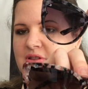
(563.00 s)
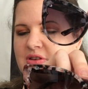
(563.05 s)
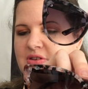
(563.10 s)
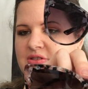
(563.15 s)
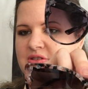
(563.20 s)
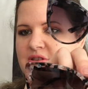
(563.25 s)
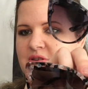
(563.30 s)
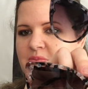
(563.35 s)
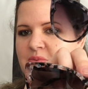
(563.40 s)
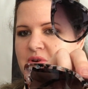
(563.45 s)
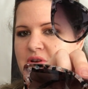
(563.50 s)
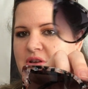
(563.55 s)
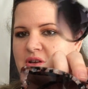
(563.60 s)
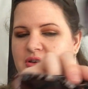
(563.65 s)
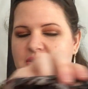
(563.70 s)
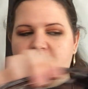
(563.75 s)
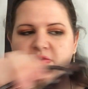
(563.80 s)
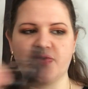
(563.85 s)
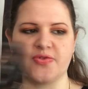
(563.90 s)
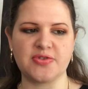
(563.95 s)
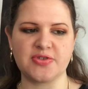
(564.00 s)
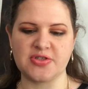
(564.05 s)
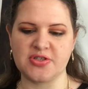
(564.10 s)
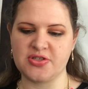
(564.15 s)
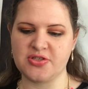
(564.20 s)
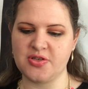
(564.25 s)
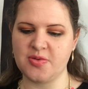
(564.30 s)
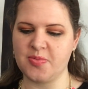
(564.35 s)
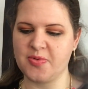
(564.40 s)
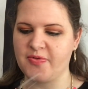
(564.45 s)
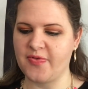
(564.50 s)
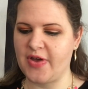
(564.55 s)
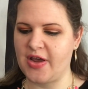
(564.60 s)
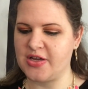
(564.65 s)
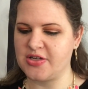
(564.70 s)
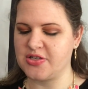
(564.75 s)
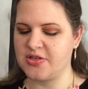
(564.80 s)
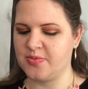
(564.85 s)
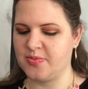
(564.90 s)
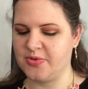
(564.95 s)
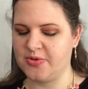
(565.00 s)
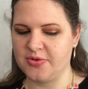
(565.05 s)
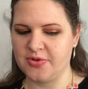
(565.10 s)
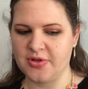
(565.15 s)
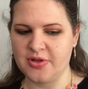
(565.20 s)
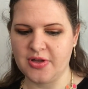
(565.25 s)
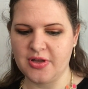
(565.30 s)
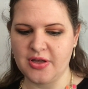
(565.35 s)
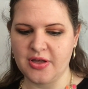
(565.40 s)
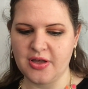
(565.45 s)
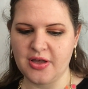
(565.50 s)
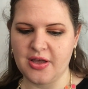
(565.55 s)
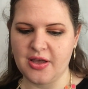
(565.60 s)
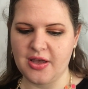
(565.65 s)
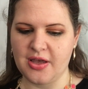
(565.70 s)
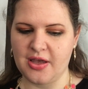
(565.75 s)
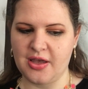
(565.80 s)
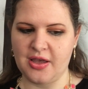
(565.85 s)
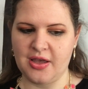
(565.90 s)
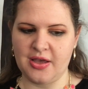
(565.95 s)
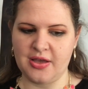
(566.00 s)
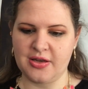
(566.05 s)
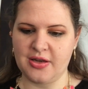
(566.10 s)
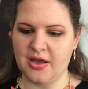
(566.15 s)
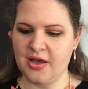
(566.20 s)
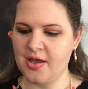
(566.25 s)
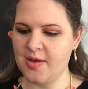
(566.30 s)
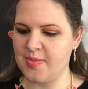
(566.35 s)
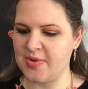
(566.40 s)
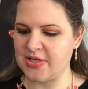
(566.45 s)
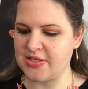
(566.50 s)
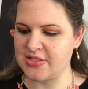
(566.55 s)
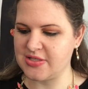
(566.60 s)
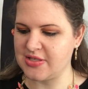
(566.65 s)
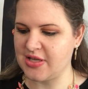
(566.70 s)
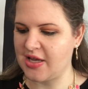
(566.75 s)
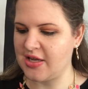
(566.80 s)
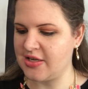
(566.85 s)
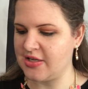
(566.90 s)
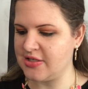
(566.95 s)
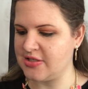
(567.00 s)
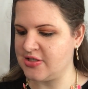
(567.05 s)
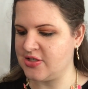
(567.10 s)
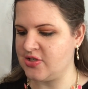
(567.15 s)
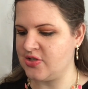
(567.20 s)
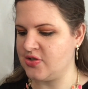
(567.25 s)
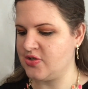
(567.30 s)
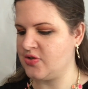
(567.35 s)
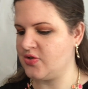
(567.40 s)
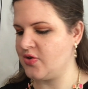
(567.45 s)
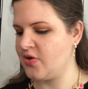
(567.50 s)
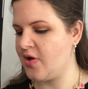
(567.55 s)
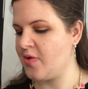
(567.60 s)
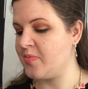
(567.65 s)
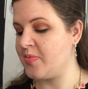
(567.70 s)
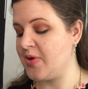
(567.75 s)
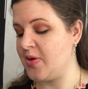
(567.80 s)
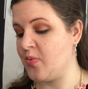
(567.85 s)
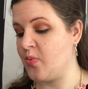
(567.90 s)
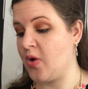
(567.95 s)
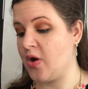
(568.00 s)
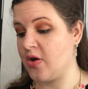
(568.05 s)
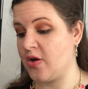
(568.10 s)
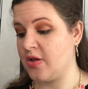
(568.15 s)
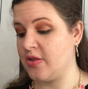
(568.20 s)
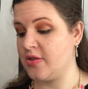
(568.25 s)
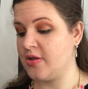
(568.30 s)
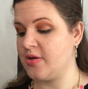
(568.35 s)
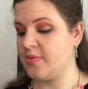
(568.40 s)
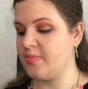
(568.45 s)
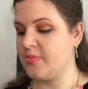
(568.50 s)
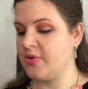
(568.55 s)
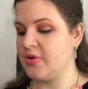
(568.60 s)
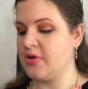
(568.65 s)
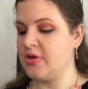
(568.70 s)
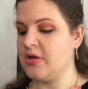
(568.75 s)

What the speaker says: They're super cute, super fashionable, and I'm excited to be wearing them.